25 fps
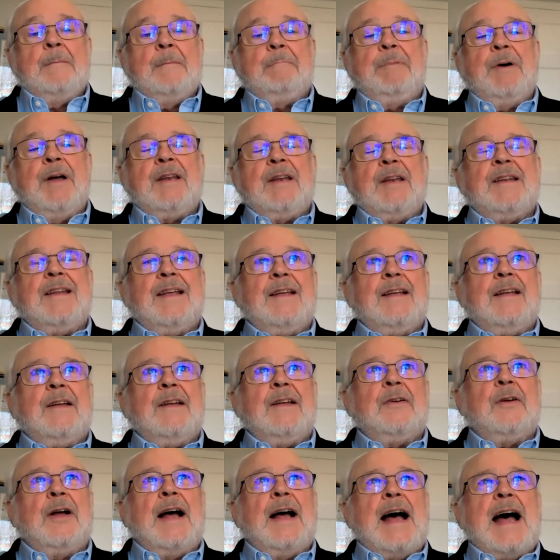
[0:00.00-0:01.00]
But
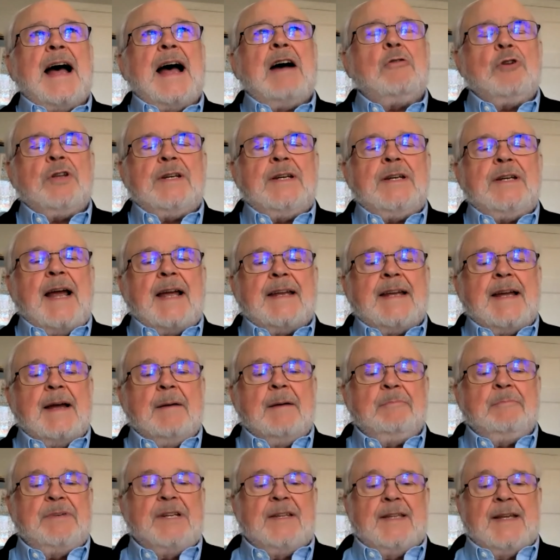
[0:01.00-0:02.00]
how did I
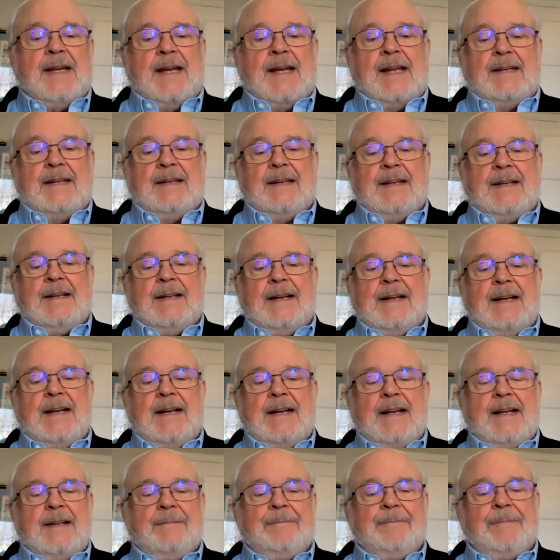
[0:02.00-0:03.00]
come to
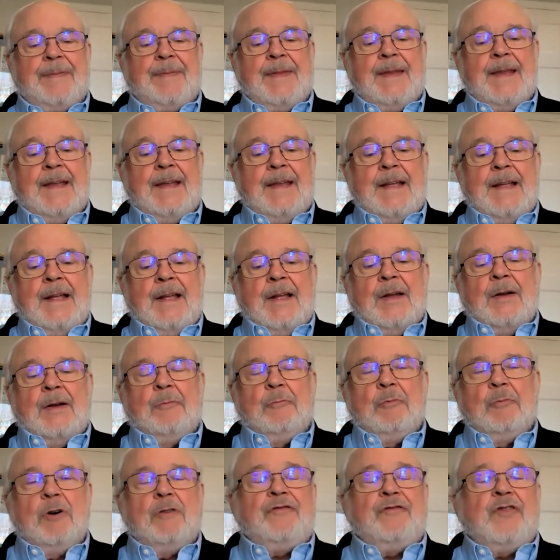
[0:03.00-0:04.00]
that?
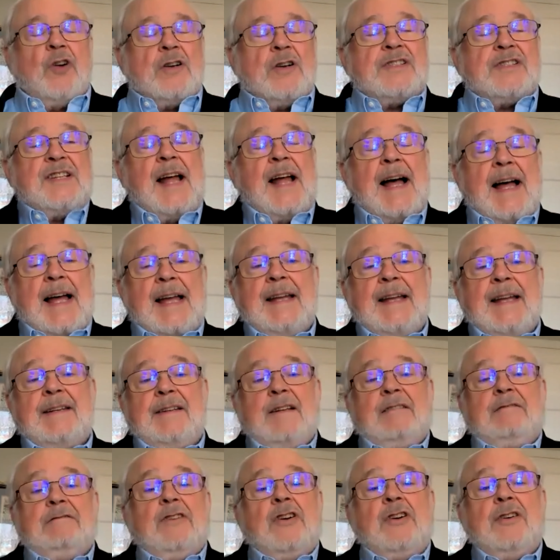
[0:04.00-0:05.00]
Well, first, I had
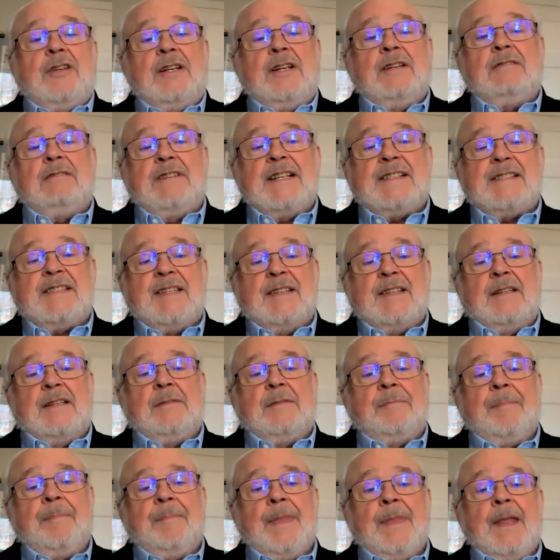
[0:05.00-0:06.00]
to learn to
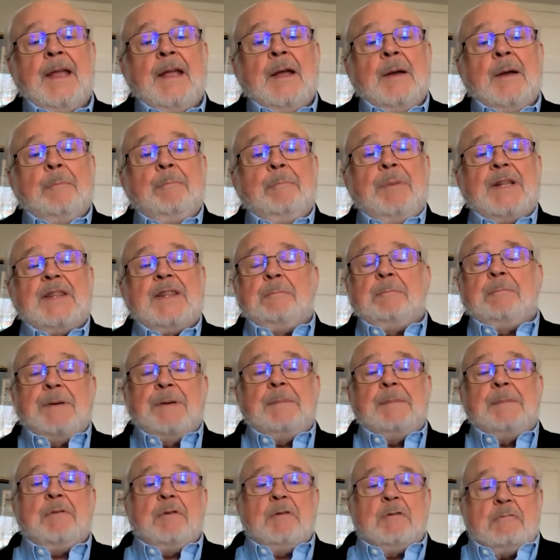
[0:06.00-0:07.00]
listen, but the
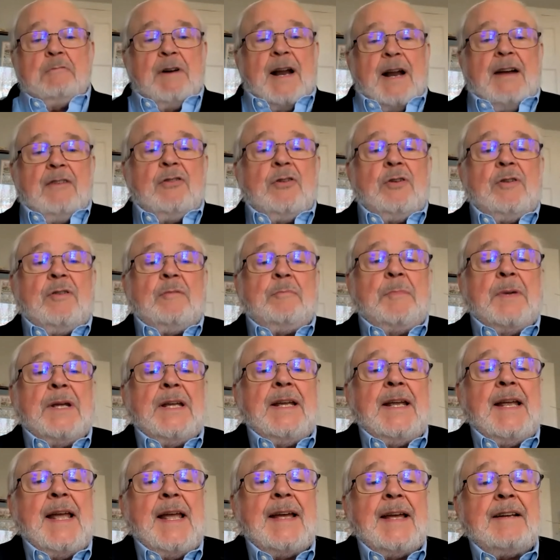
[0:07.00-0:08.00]
people around
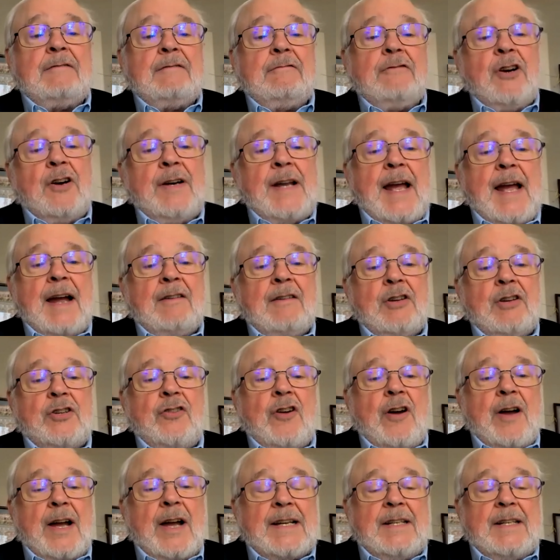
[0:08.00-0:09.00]
me had to learn how to
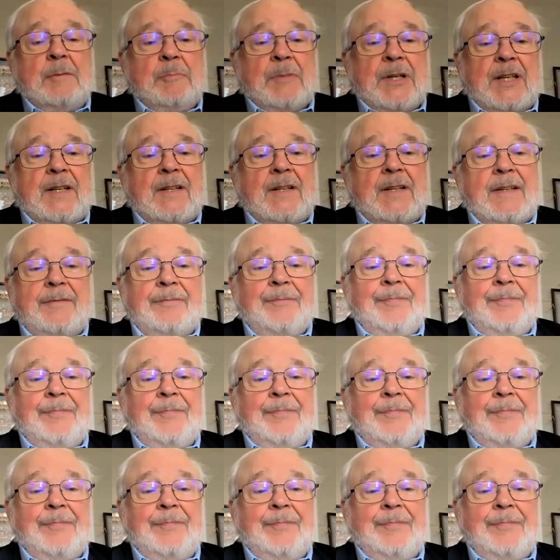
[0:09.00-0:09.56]
talk to me.